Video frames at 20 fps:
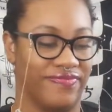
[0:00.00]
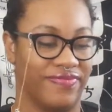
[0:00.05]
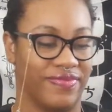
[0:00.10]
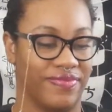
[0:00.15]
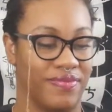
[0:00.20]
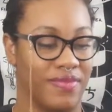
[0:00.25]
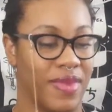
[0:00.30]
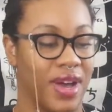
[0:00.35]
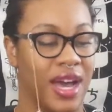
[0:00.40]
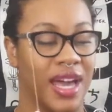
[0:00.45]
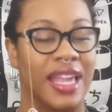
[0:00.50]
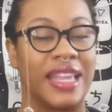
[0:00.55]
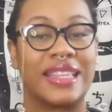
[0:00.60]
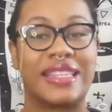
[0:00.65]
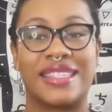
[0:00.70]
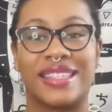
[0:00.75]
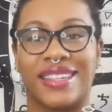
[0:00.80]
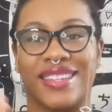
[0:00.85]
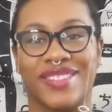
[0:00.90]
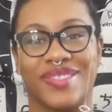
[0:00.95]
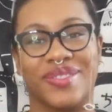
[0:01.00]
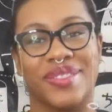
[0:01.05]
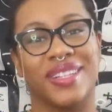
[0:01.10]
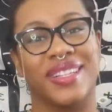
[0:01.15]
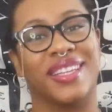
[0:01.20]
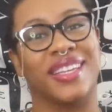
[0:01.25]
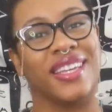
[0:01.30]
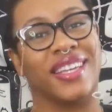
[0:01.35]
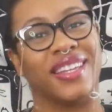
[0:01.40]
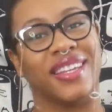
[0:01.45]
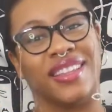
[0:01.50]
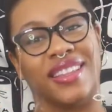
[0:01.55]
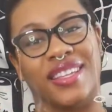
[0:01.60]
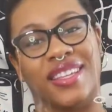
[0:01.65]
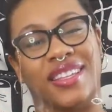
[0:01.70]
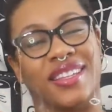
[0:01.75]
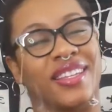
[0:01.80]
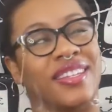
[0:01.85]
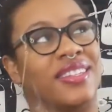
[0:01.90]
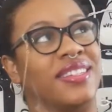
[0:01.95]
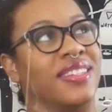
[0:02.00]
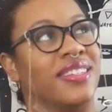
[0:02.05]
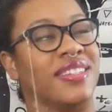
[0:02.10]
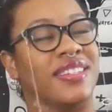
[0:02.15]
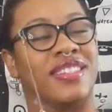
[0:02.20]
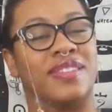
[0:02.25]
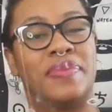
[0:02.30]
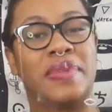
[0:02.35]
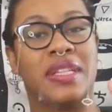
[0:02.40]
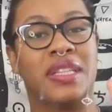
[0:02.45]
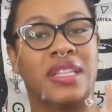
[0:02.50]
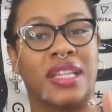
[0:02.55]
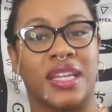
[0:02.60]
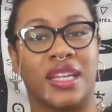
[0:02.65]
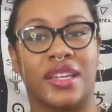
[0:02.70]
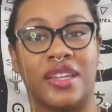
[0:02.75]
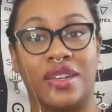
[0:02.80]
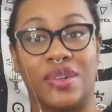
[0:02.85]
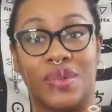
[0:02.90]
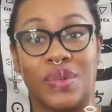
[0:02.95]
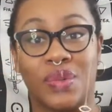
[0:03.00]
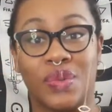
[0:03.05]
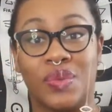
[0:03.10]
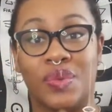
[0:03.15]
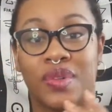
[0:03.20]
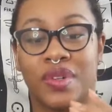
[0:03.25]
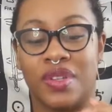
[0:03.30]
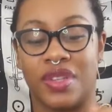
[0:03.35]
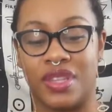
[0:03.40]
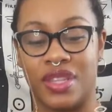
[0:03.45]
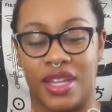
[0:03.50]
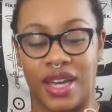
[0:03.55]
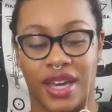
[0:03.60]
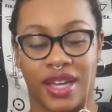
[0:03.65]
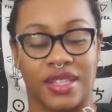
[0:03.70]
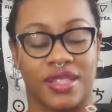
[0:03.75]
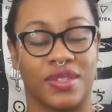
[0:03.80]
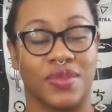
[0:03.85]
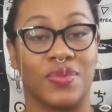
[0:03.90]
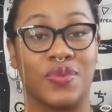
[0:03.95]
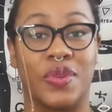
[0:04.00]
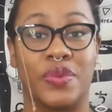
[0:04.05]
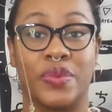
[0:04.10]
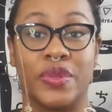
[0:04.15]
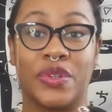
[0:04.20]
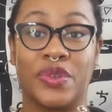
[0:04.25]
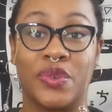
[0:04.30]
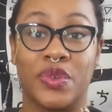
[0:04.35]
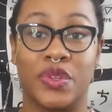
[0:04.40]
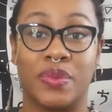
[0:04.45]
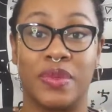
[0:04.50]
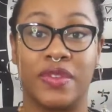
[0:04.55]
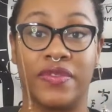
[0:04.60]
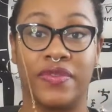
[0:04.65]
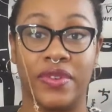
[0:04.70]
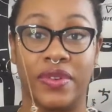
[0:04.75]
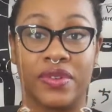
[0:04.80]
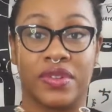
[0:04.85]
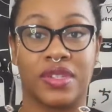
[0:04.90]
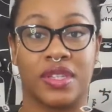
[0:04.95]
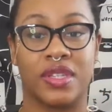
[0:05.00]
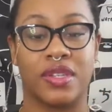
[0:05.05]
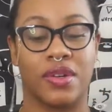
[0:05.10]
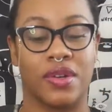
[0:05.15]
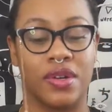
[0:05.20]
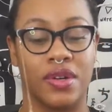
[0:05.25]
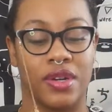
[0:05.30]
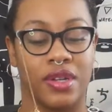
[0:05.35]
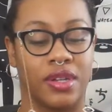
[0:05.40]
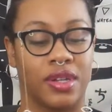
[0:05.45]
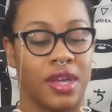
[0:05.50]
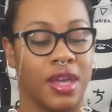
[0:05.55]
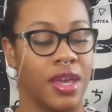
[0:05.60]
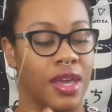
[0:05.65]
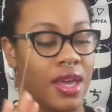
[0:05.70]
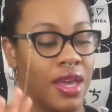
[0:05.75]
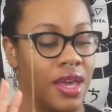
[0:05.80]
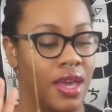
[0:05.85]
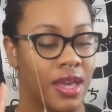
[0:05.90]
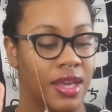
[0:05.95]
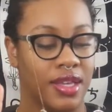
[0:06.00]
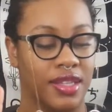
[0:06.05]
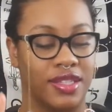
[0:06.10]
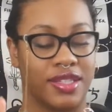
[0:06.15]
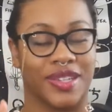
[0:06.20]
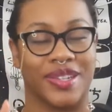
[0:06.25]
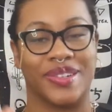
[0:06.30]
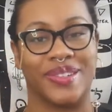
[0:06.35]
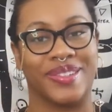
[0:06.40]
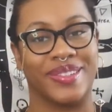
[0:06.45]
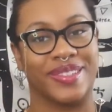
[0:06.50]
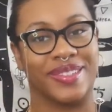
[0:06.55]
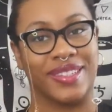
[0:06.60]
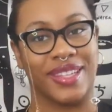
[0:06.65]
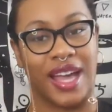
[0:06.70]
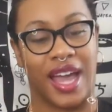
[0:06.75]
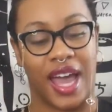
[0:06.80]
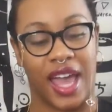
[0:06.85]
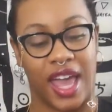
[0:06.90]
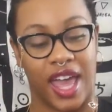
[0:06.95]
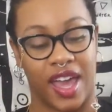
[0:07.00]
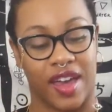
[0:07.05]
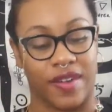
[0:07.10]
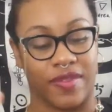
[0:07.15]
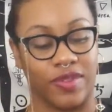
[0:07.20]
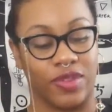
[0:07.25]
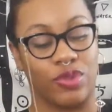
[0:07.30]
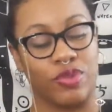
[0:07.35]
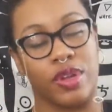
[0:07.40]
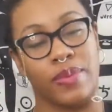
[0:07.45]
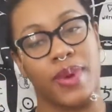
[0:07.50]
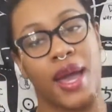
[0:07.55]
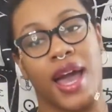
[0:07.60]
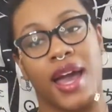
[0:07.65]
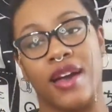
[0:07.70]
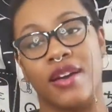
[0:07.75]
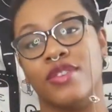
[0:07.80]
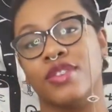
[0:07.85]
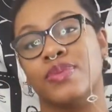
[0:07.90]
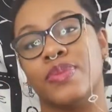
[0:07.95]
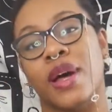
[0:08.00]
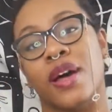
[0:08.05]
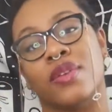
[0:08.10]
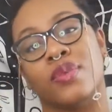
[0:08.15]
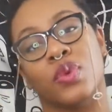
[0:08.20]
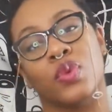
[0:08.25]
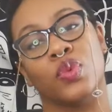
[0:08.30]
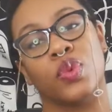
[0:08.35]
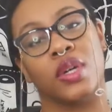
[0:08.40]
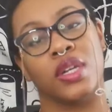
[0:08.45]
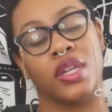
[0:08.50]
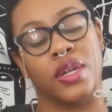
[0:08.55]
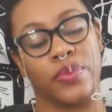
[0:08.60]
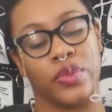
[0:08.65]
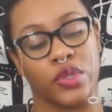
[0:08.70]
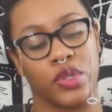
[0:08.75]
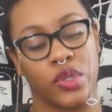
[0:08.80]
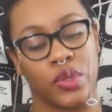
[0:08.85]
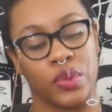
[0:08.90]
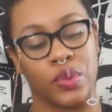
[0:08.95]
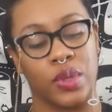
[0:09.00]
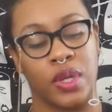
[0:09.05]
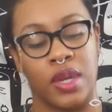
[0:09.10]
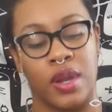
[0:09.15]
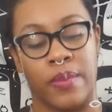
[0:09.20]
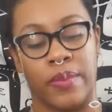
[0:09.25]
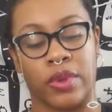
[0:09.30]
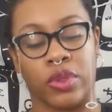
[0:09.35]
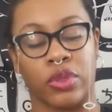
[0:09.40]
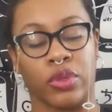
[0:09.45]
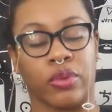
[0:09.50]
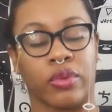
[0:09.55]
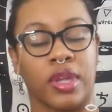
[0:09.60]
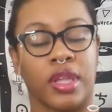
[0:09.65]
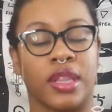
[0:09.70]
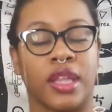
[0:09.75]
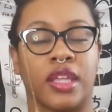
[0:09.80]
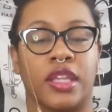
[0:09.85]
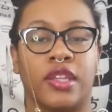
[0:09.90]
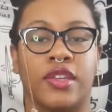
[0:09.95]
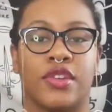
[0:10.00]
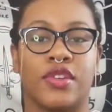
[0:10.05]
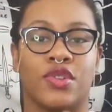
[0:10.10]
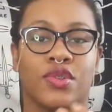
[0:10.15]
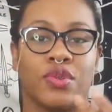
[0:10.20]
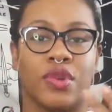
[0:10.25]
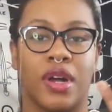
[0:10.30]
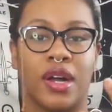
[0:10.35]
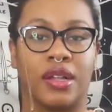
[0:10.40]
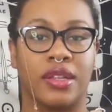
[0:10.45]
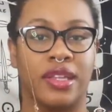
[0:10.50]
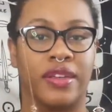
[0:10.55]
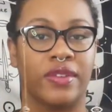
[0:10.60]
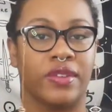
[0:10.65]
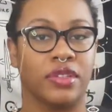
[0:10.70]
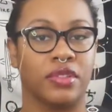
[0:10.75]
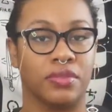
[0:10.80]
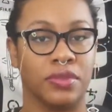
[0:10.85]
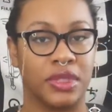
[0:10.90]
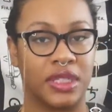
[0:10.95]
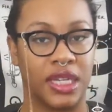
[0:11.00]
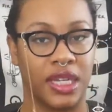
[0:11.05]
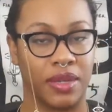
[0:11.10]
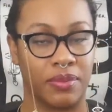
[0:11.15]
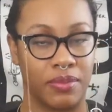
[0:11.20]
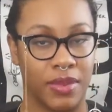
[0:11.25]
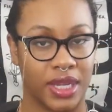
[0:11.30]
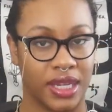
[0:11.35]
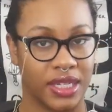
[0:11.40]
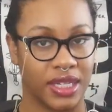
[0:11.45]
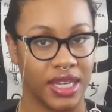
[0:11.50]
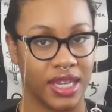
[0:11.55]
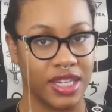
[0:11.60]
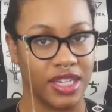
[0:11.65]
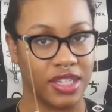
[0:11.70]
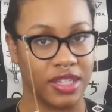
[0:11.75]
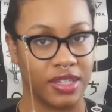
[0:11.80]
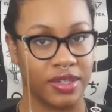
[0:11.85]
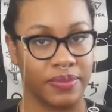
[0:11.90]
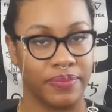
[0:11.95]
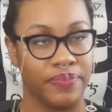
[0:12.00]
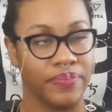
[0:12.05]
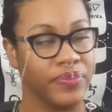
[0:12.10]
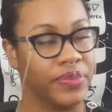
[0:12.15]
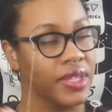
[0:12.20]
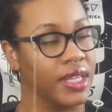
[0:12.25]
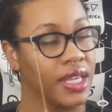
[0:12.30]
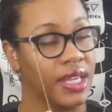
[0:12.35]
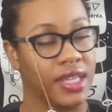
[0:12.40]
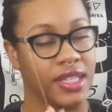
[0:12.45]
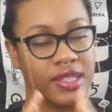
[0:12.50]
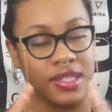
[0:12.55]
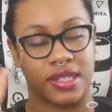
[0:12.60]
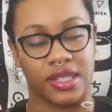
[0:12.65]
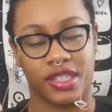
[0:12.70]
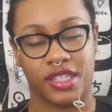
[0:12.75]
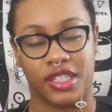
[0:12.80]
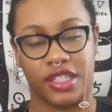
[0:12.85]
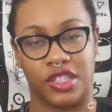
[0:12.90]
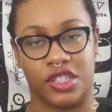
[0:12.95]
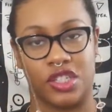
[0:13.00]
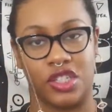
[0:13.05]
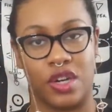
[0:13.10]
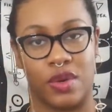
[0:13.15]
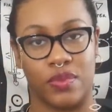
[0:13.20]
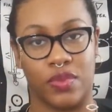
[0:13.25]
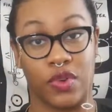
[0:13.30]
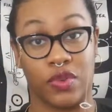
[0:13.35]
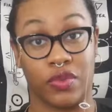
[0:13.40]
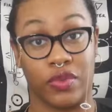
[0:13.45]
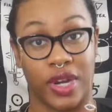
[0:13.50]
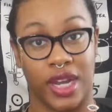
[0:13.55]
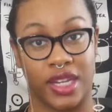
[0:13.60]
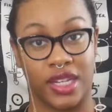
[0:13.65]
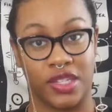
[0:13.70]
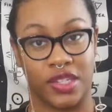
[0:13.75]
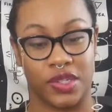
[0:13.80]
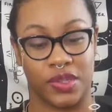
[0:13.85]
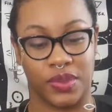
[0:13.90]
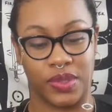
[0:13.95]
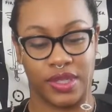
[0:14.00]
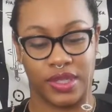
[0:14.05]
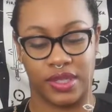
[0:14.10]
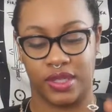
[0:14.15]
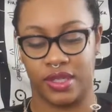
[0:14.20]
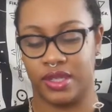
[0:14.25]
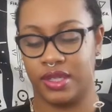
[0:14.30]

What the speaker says: mindsets, really anything that needs to be let go. That's what we're going to be focusing on. So I have 3 piles, pile number 1, number 2, and number 3. Like usual, I'll leave a little meditation. So let's just jump right into it.